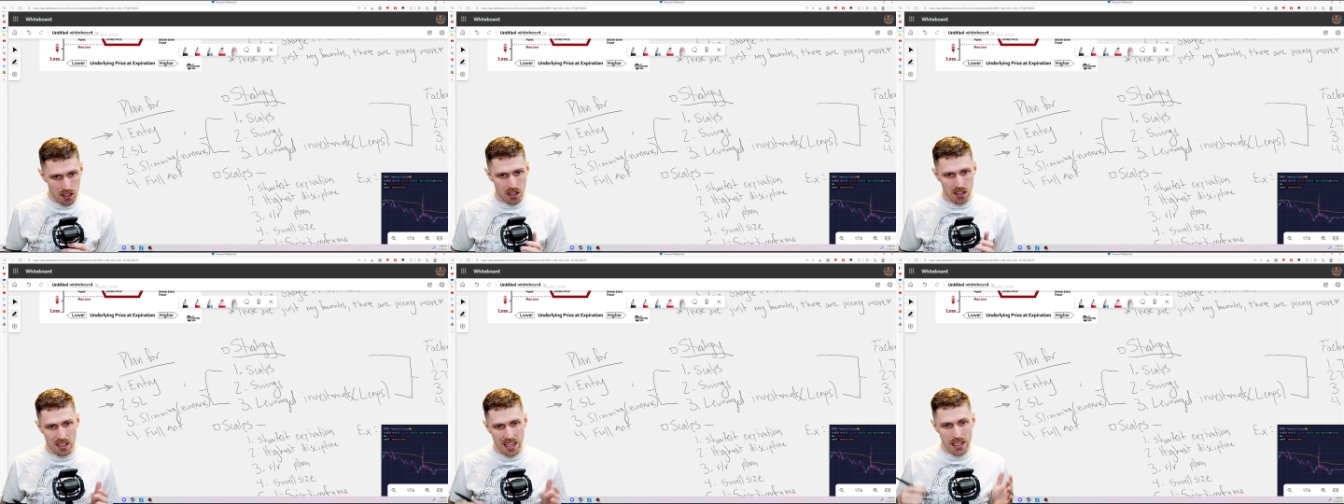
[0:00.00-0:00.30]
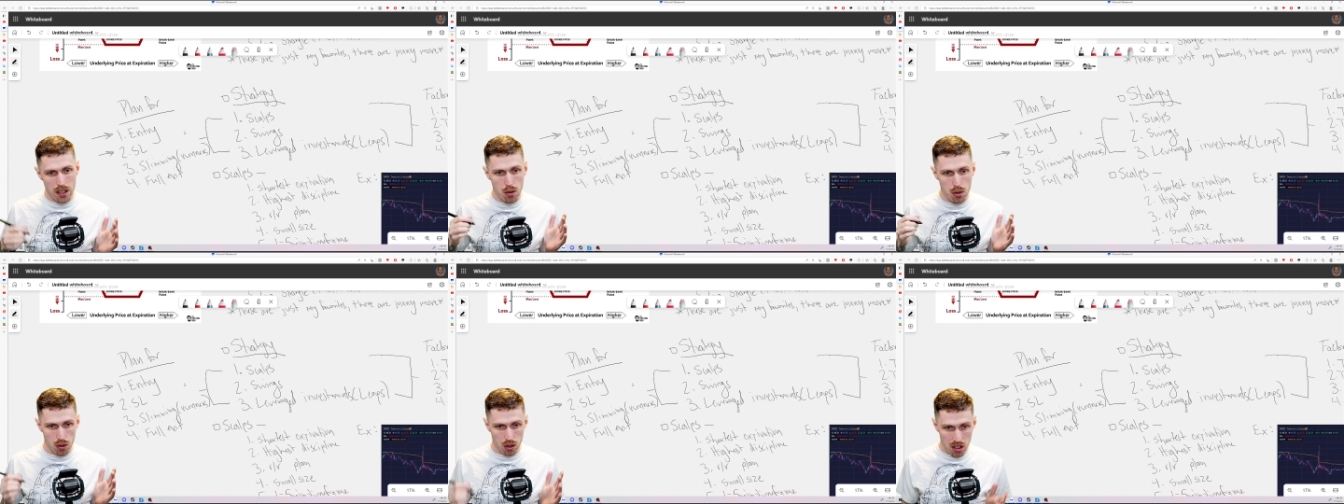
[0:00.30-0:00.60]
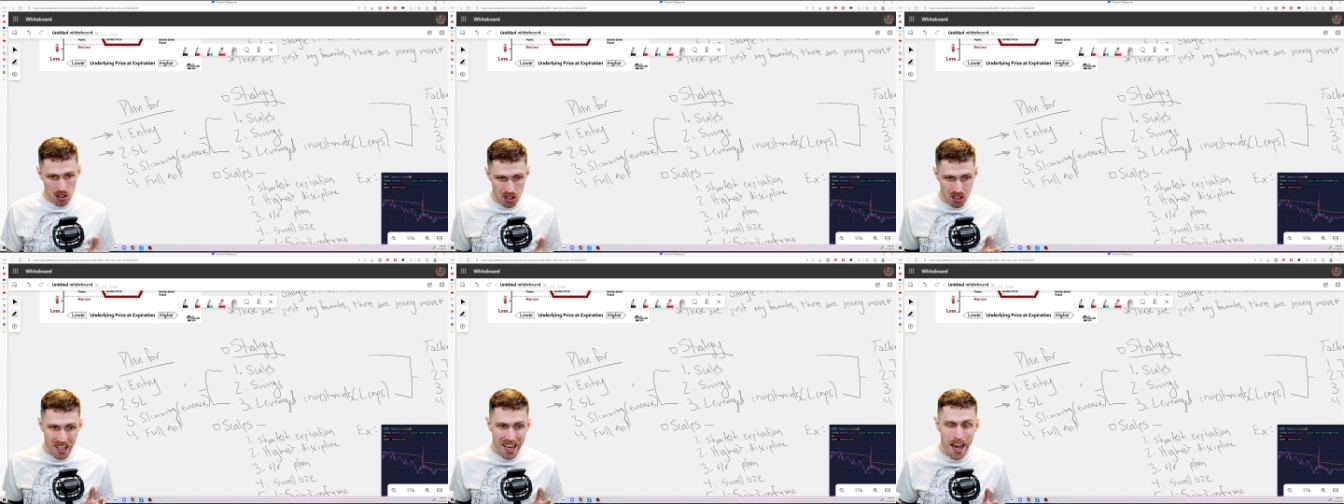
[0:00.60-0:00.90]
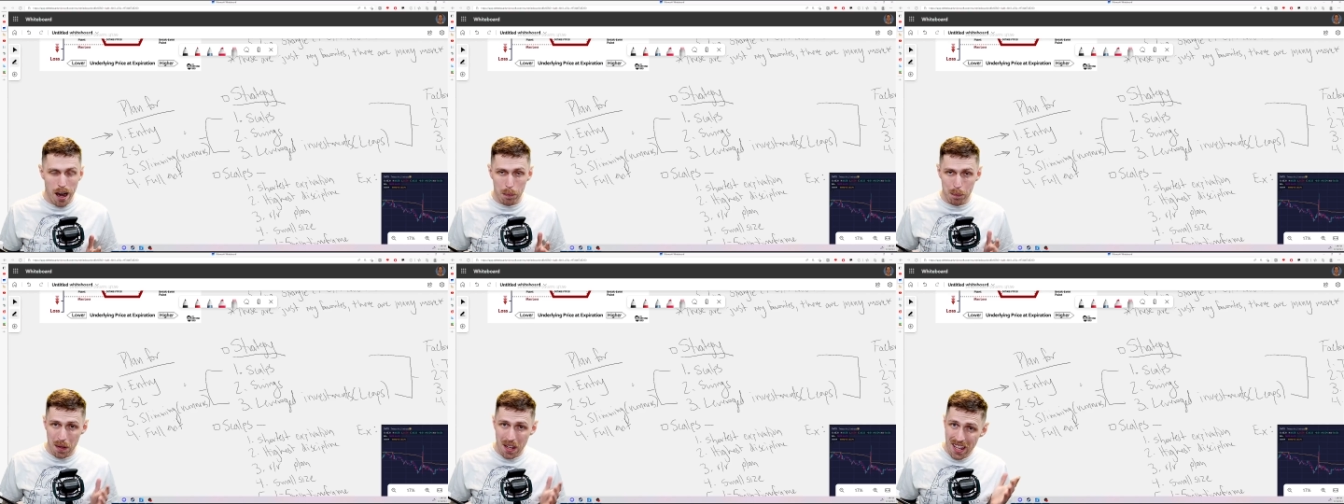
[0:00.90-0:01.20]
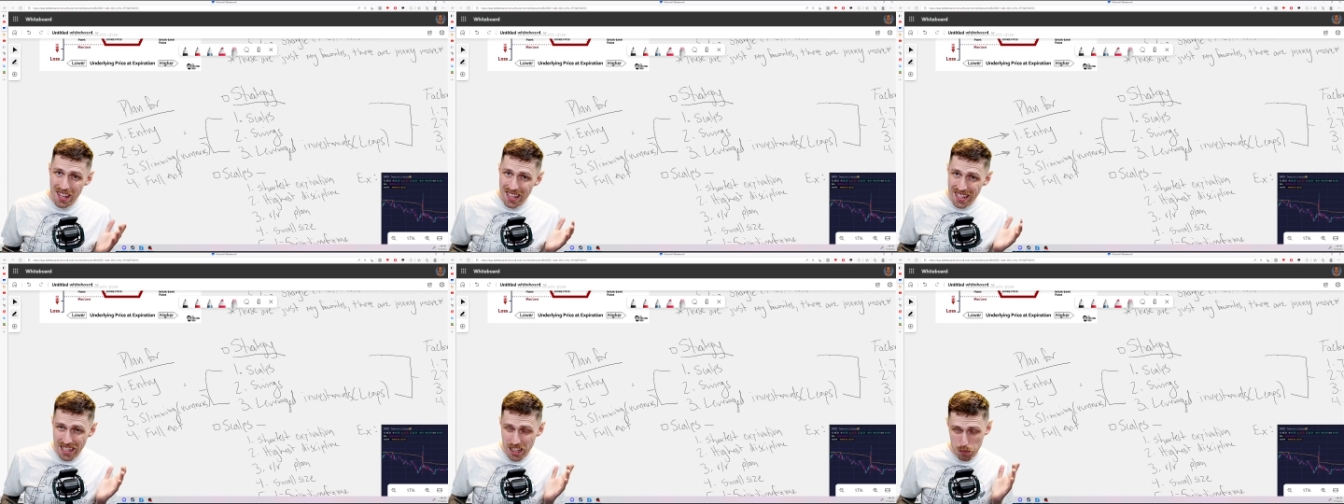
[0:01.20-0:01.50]
because I usually scalp,
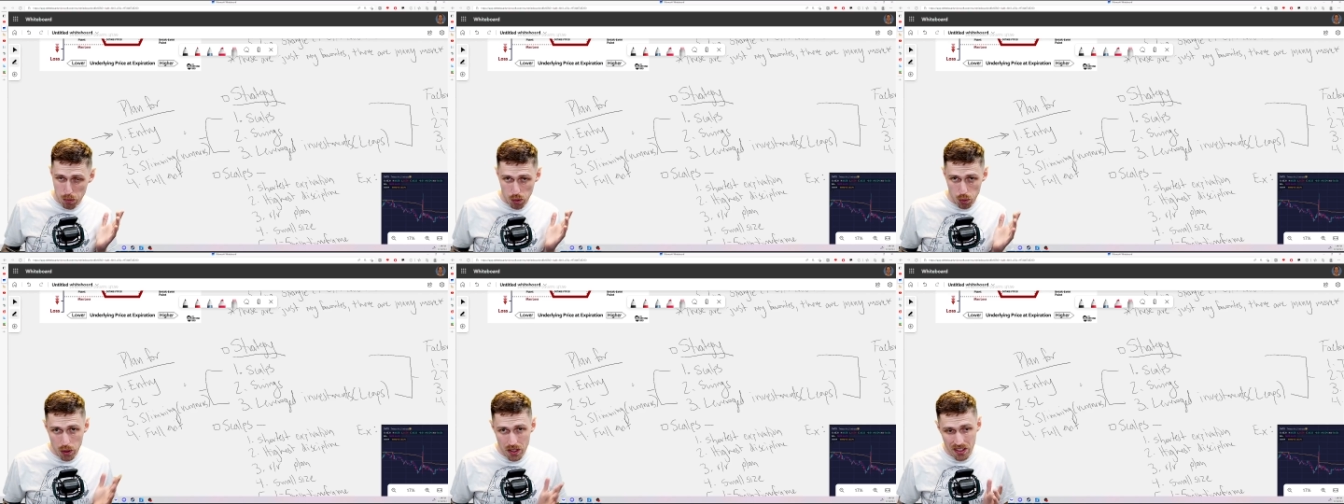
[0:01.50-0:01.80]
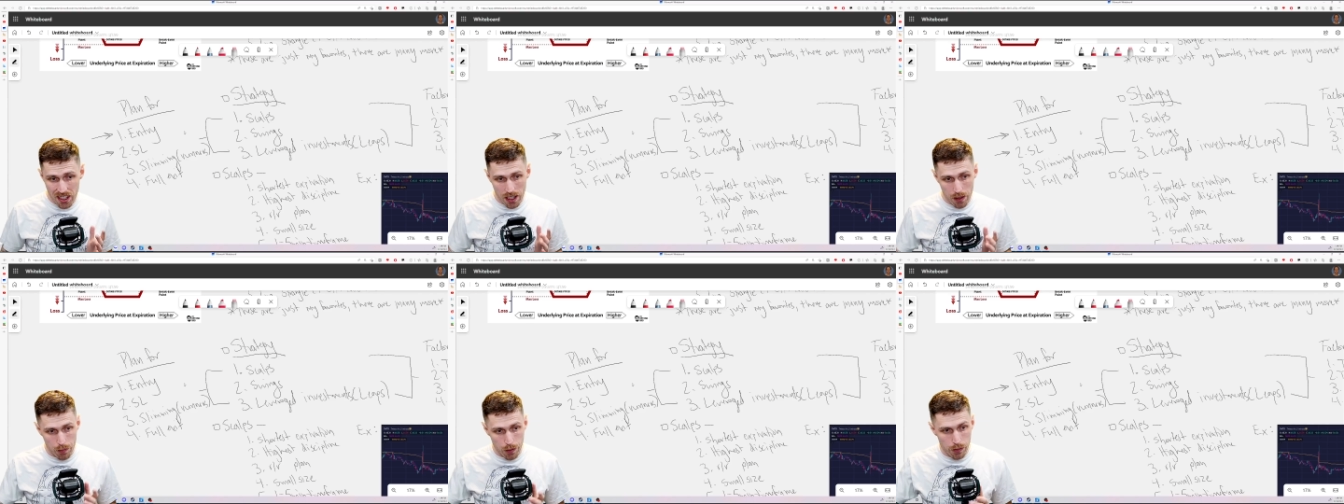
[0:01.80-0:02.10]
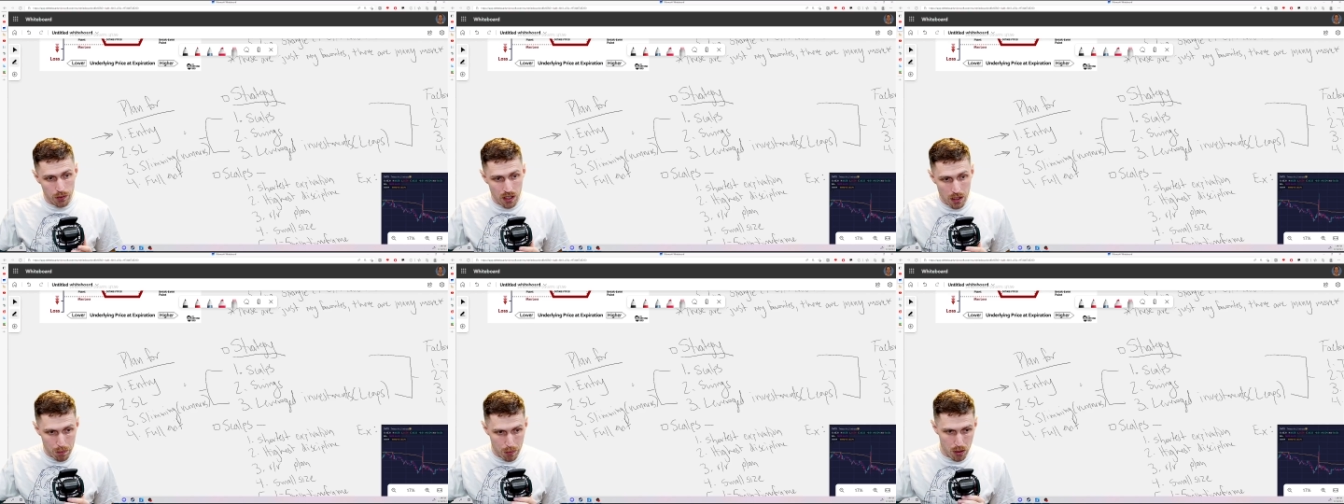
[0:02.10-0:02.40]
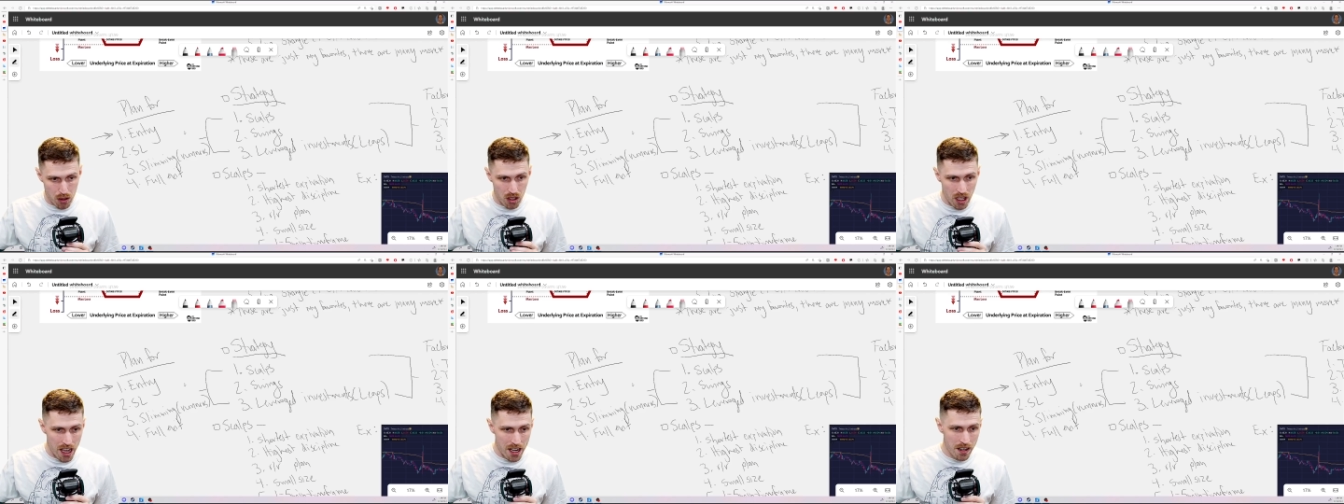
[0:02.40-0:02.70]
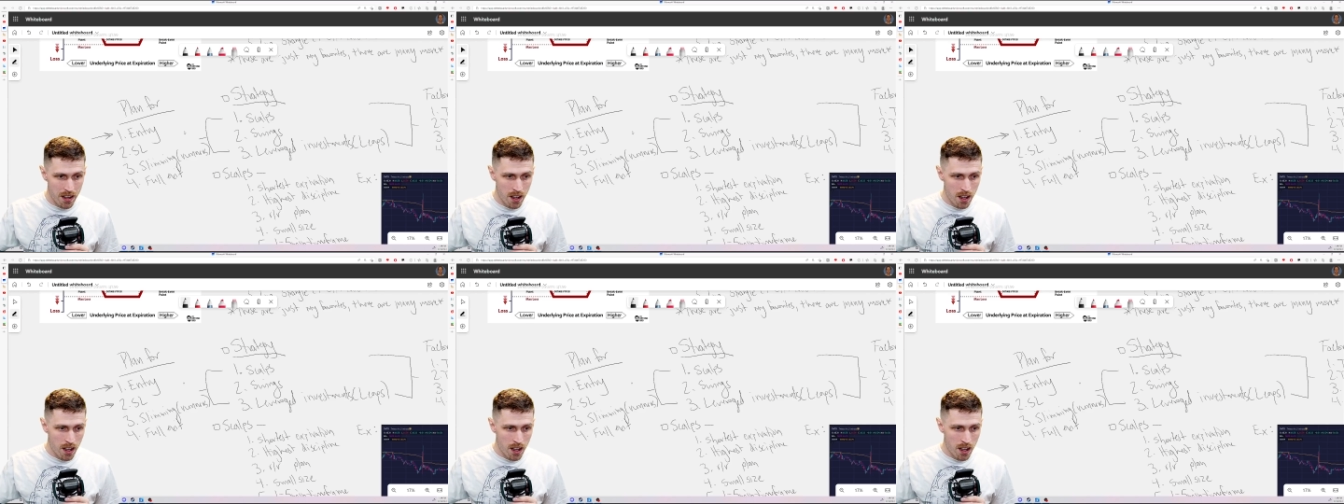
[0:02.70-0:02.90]
is between 10 and 15%.